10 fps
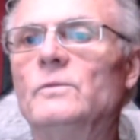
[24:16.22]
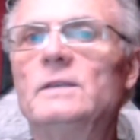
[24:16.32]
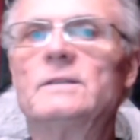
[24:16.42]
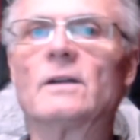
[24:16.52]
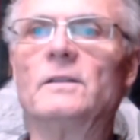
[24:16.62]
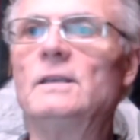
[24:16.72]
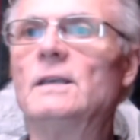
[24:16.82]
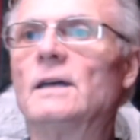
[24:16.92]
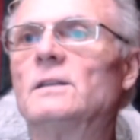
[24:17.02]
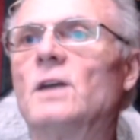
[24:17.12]
These are
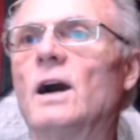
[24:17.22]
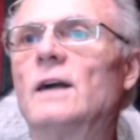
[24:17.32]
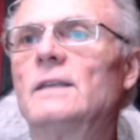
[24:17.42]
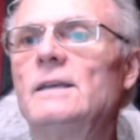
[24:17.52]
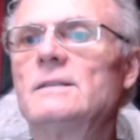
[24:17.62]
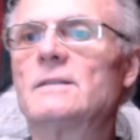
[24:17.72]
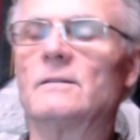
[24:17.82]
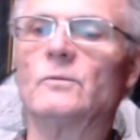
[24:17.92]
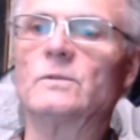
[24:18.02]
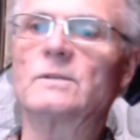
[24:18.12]
the dog days,
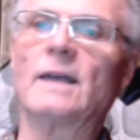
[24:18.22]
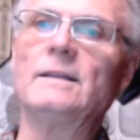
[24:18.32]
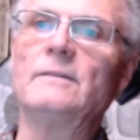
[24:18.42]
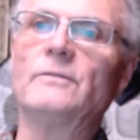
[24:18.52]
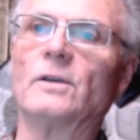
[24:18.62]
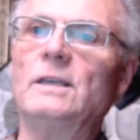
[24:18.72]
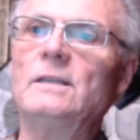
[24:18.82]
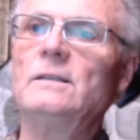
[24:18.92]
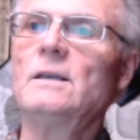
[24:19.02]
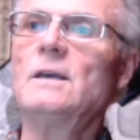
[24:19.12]
standing for
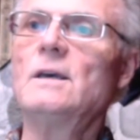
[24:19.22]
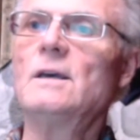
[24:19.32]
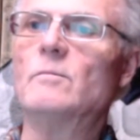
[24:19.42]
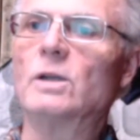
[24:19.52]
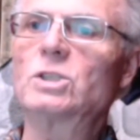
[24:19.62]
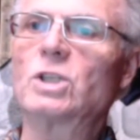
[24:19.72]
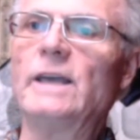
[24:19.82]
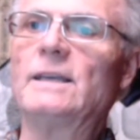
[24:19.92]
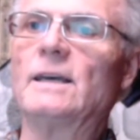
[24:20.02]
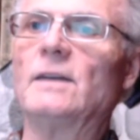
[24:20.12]
heat, much
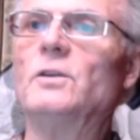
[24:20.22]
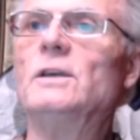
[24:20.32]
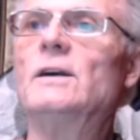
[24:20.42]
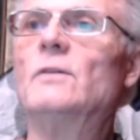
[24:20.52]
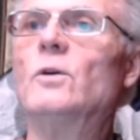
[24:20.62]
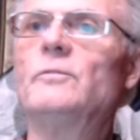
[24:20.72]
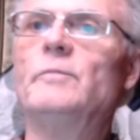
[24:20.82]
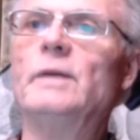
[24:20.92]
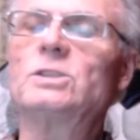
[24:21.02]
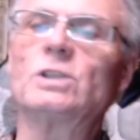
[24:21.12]
like the wolf
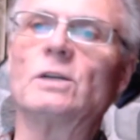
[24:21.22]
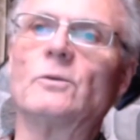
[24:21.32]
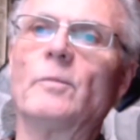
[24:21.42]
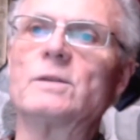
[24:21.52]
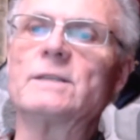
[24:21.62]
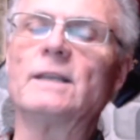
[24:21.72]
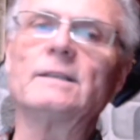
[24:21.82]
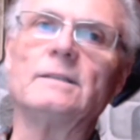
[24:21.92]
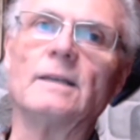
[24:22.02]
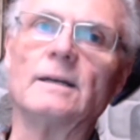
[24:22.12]
bitch
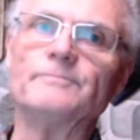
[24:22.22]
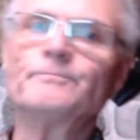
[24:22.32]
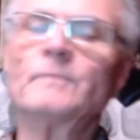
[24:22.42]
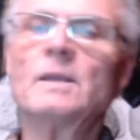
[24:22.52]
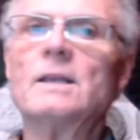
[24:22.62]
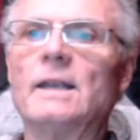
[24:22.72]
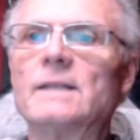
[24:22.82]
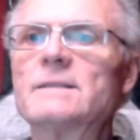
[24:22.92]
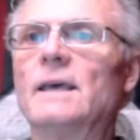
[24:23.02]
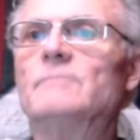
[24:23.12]
represented,
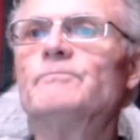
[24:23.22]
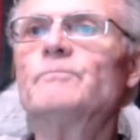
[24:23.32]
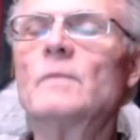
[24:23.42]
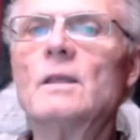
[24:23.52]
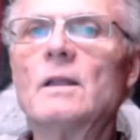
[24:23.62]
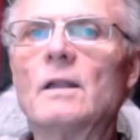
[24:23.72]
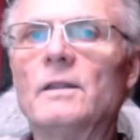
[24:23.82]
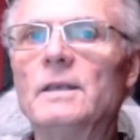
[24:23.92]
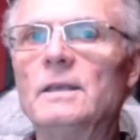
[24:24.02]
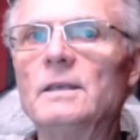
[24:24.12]
let's say,
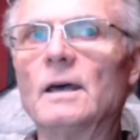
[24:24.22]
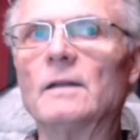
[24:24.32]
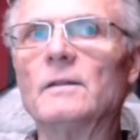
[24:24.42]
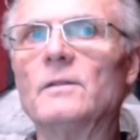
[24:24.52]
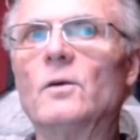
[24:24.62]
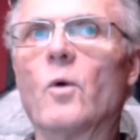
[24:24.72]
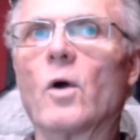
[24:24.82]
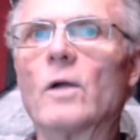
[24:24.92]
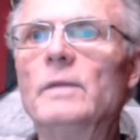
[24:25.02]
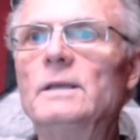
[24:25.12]
the
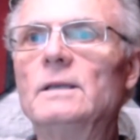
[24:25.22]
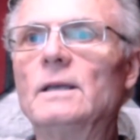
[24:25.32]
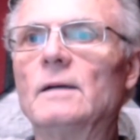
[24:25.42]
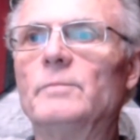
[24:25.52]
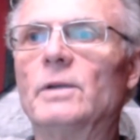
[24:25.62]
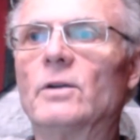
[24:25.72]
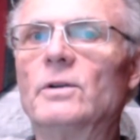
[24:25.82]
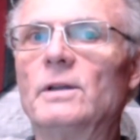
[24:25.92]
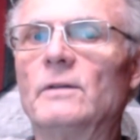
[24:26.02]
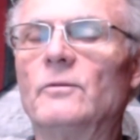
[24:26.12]
warming
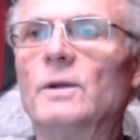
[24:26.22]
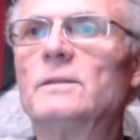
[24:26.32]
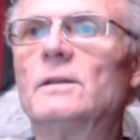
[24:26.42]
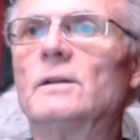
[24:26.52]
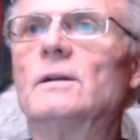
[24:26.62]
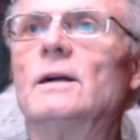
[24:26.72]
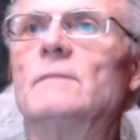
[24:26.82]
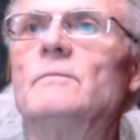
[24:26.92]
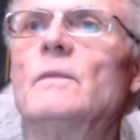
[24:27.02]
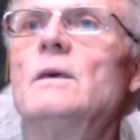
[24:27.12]
period of winter.